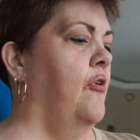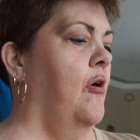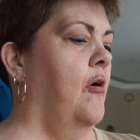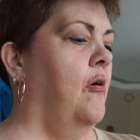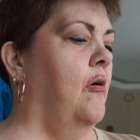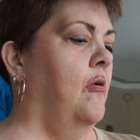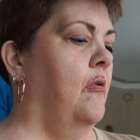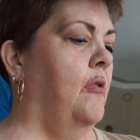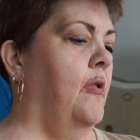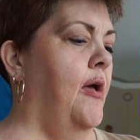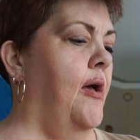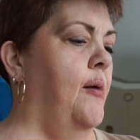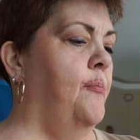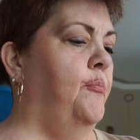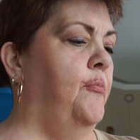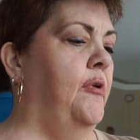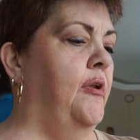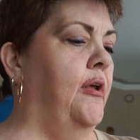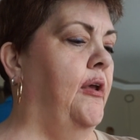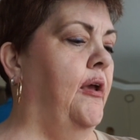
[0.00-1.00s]
all
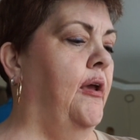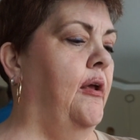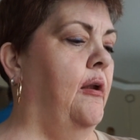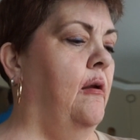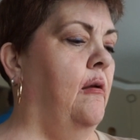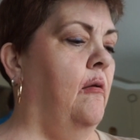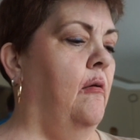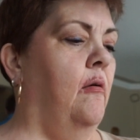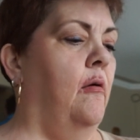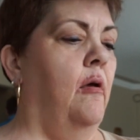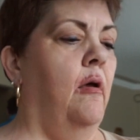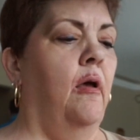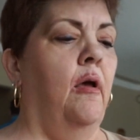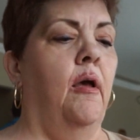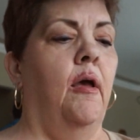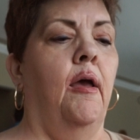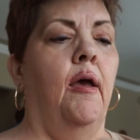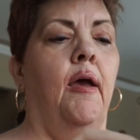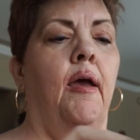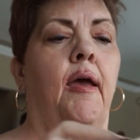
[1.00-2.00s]
emptied.
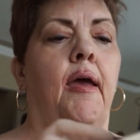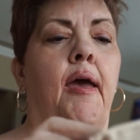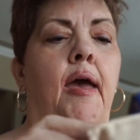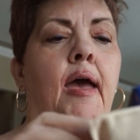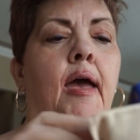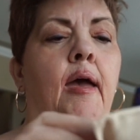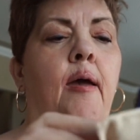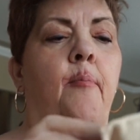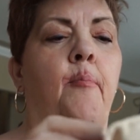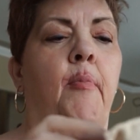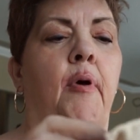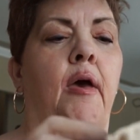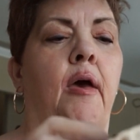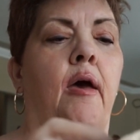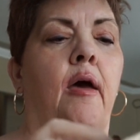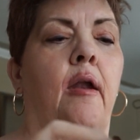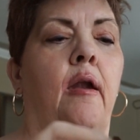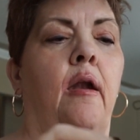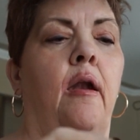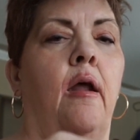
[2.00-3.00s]
It came
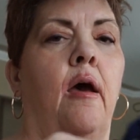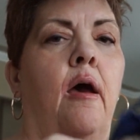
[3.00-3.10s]
in,